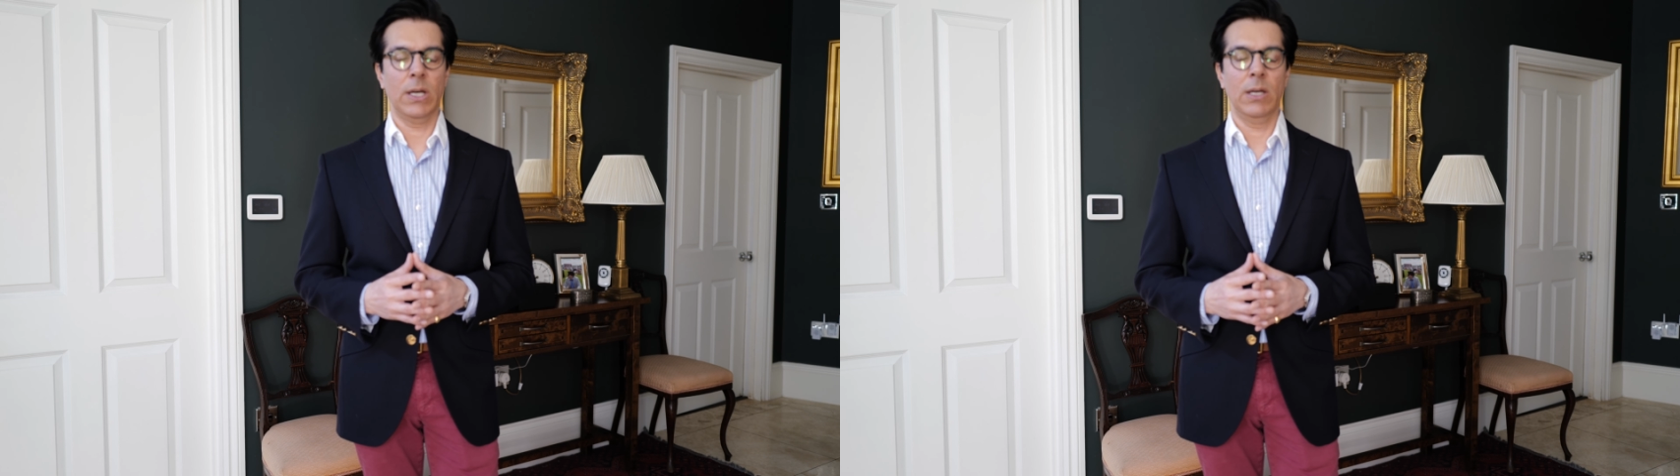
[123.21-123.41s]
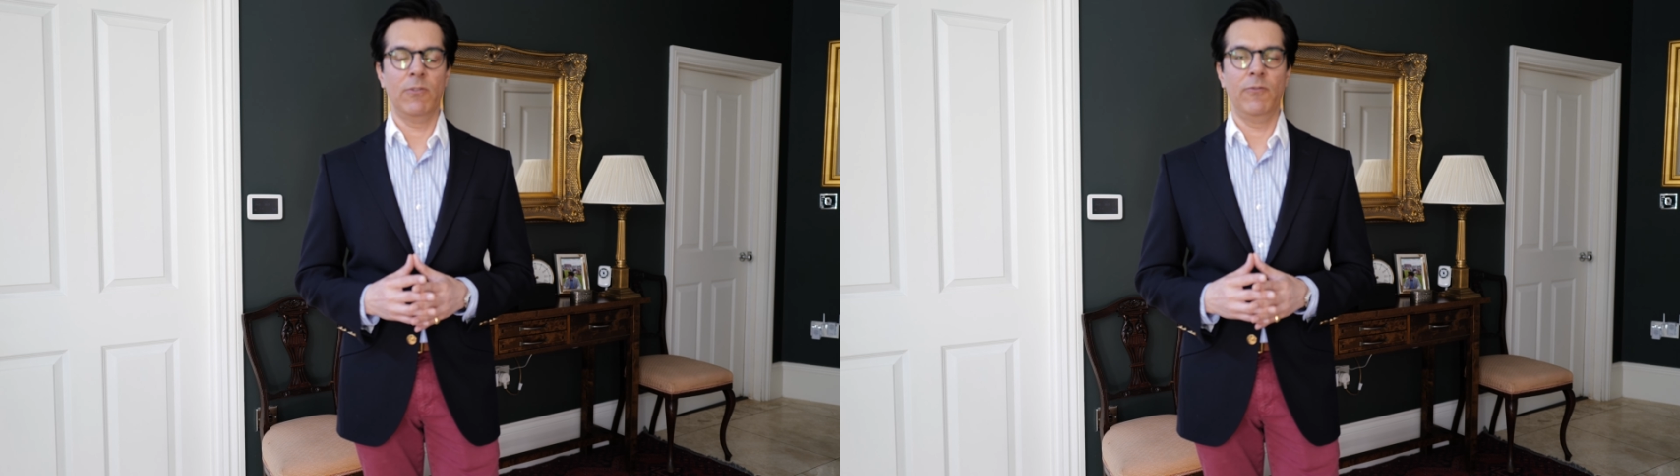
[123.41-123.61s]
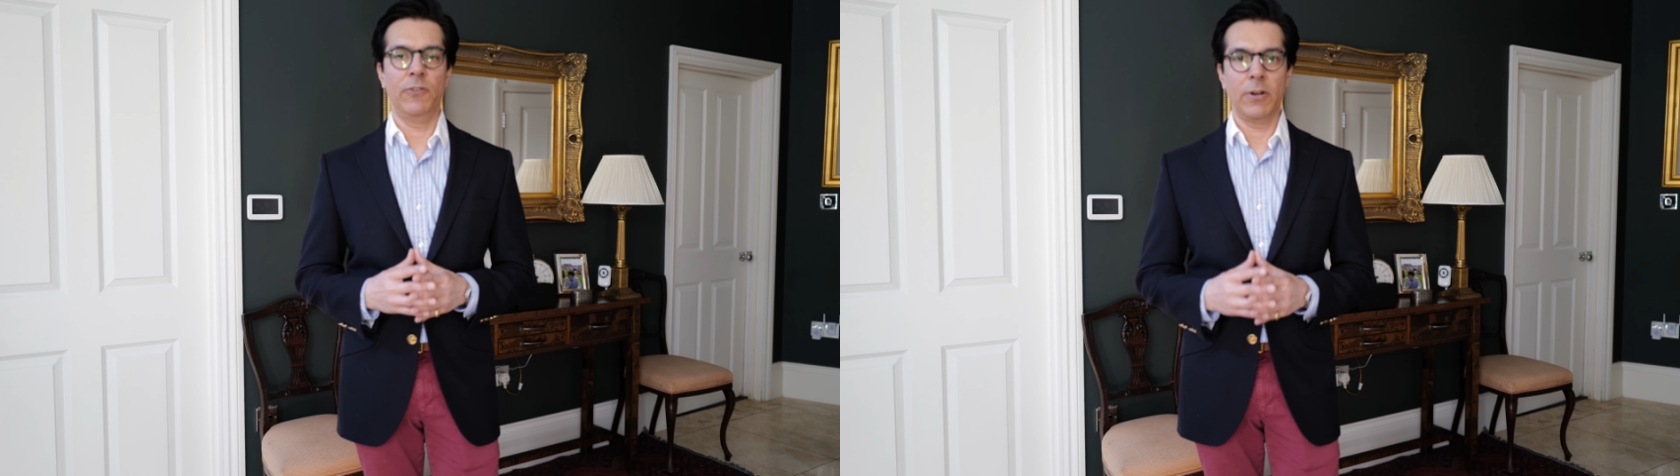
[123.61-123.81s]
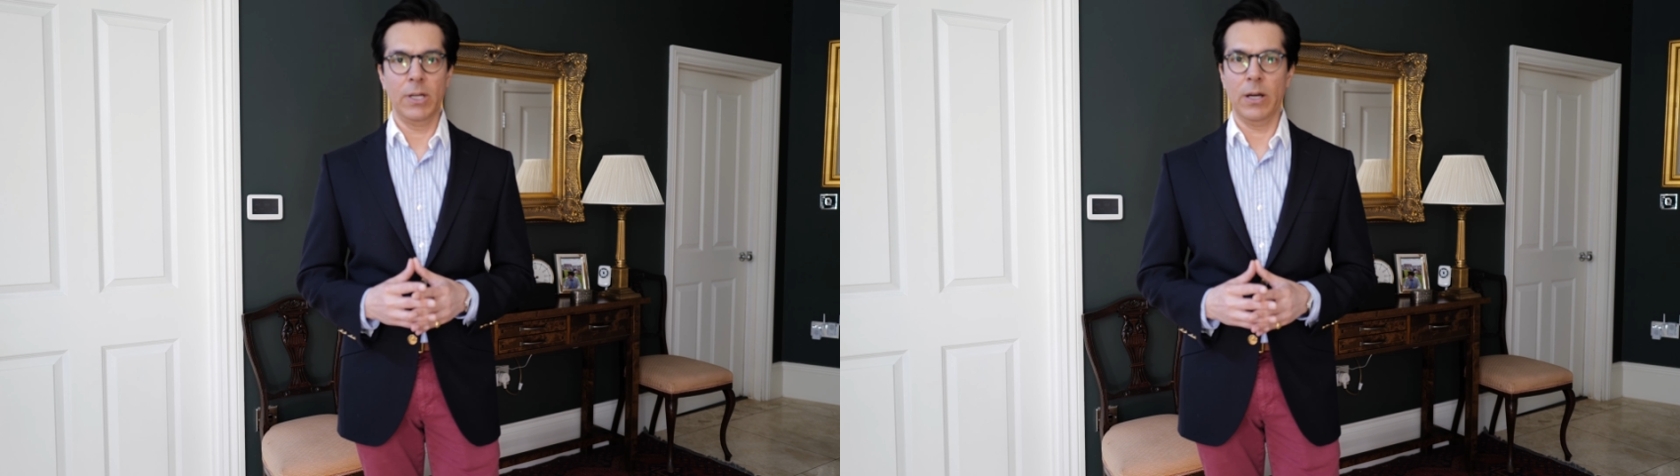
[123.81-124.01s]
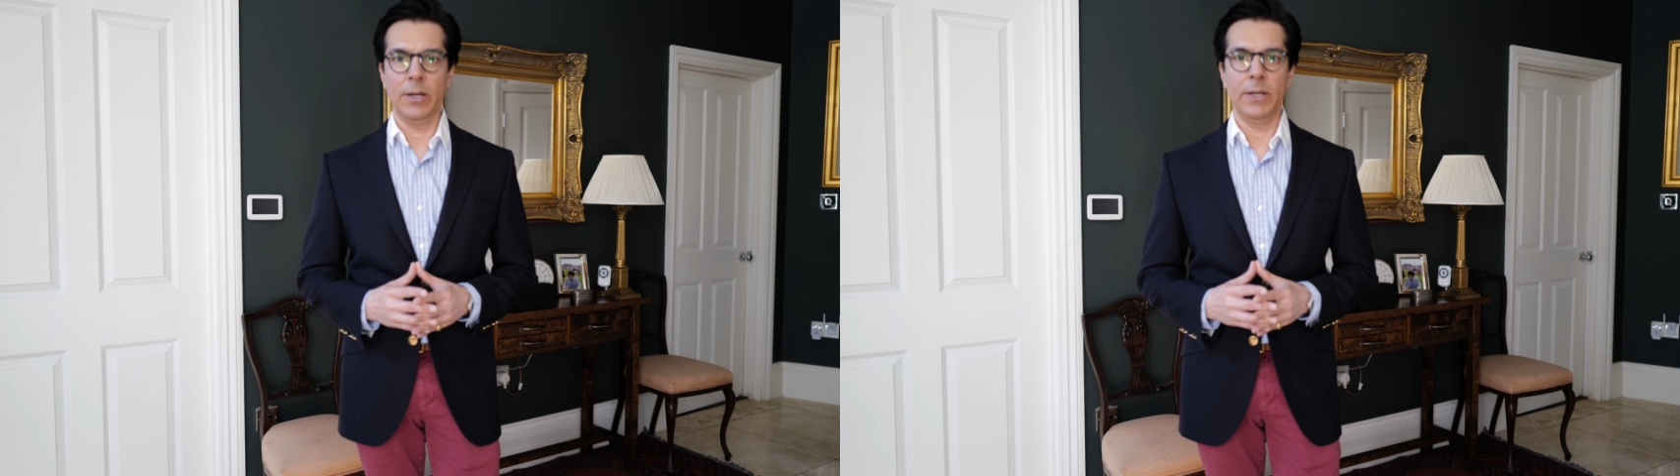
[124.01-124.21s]
I have a very
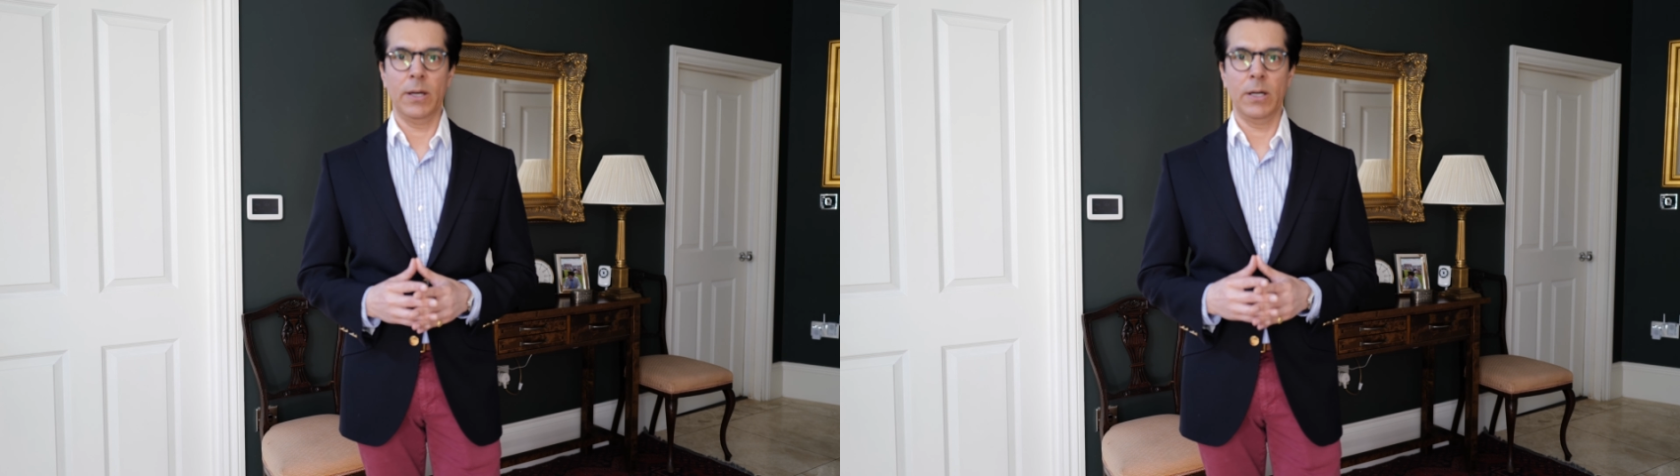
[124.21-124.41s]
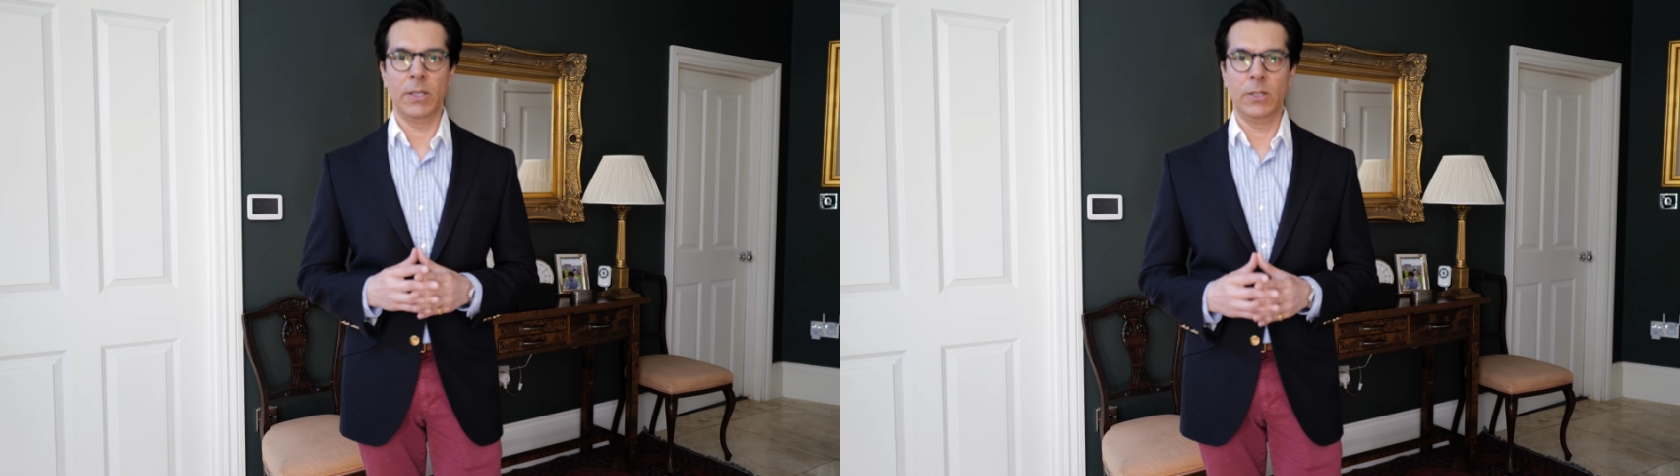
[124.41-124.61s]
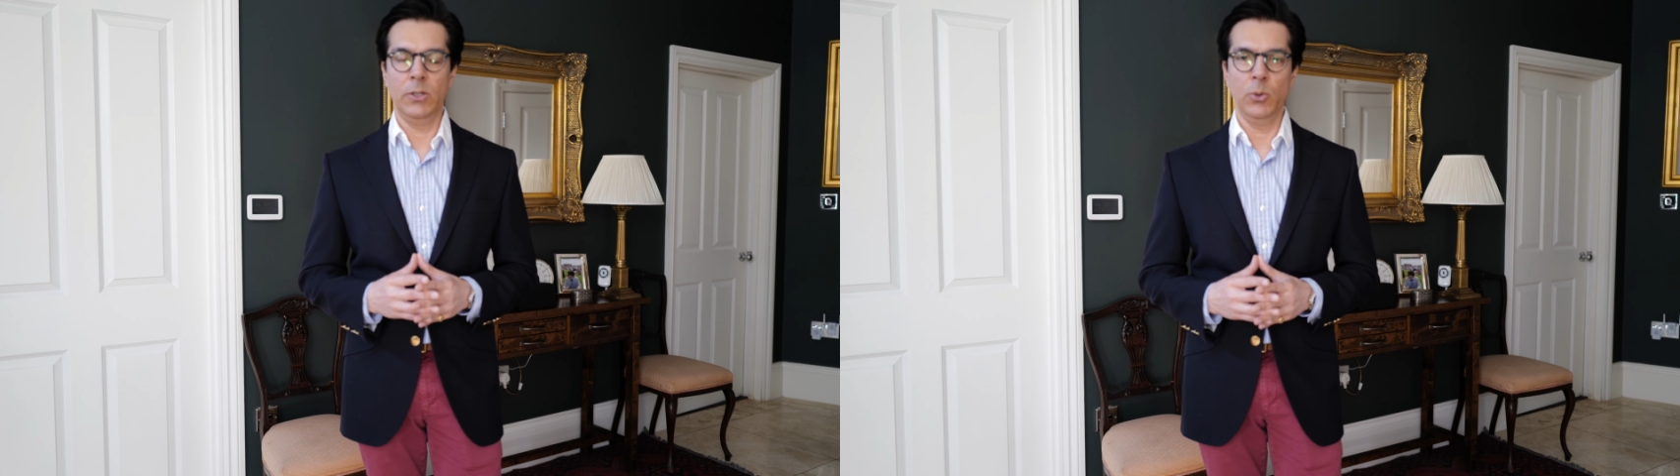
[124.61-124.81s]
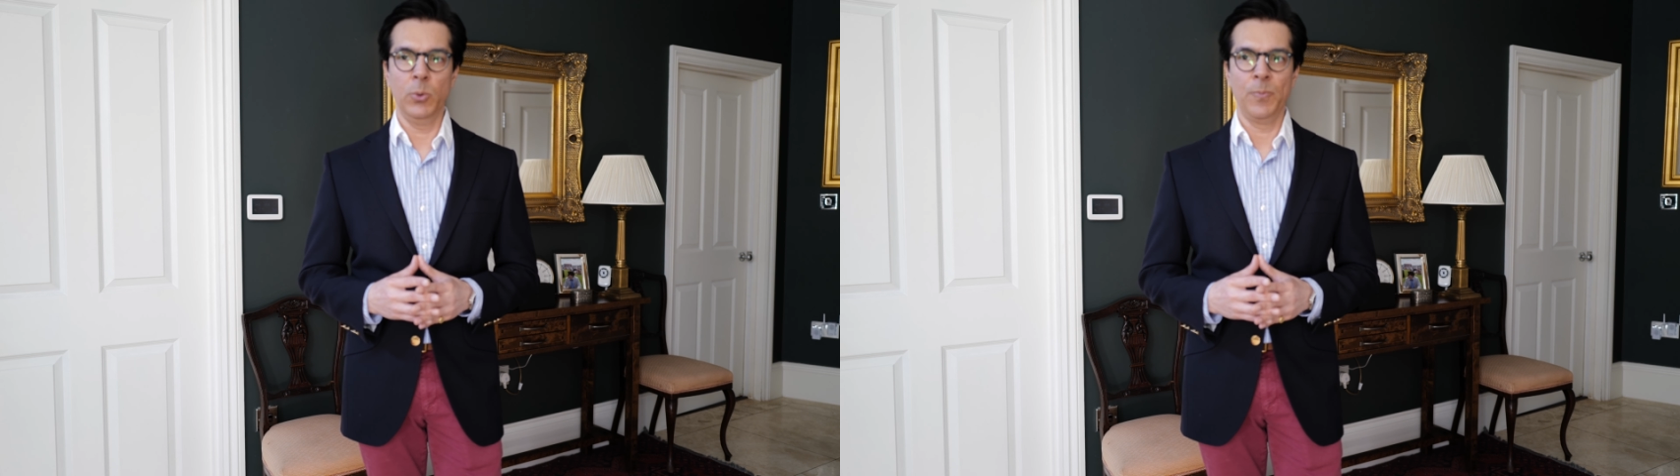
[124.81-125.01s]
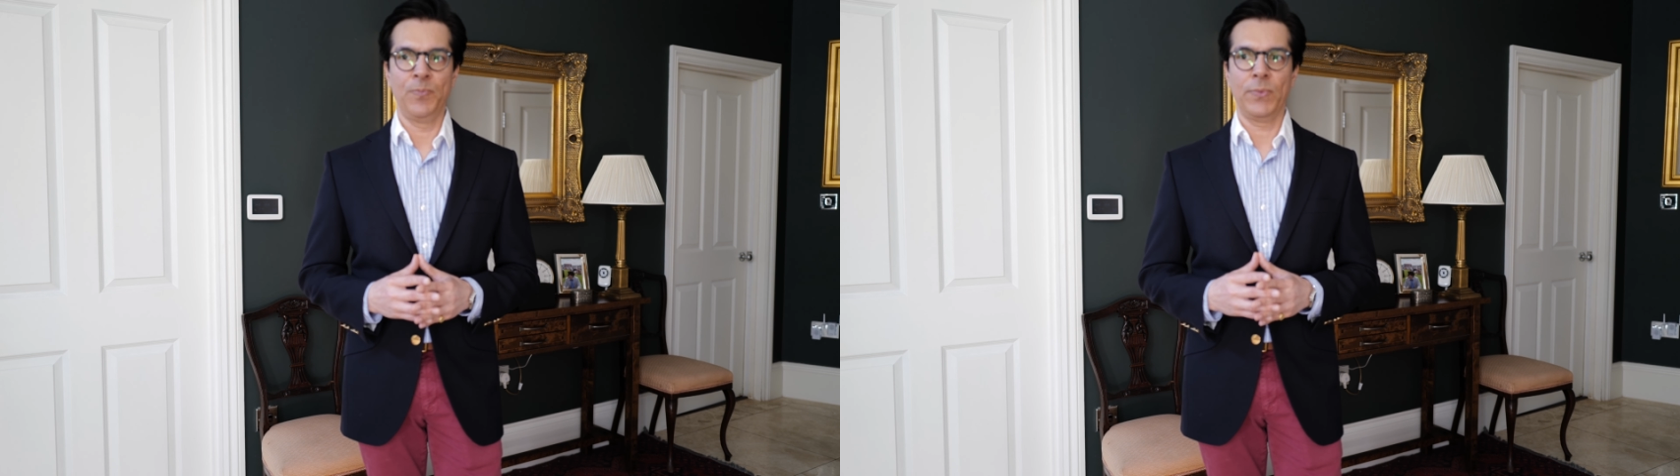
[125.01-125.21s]
high IQ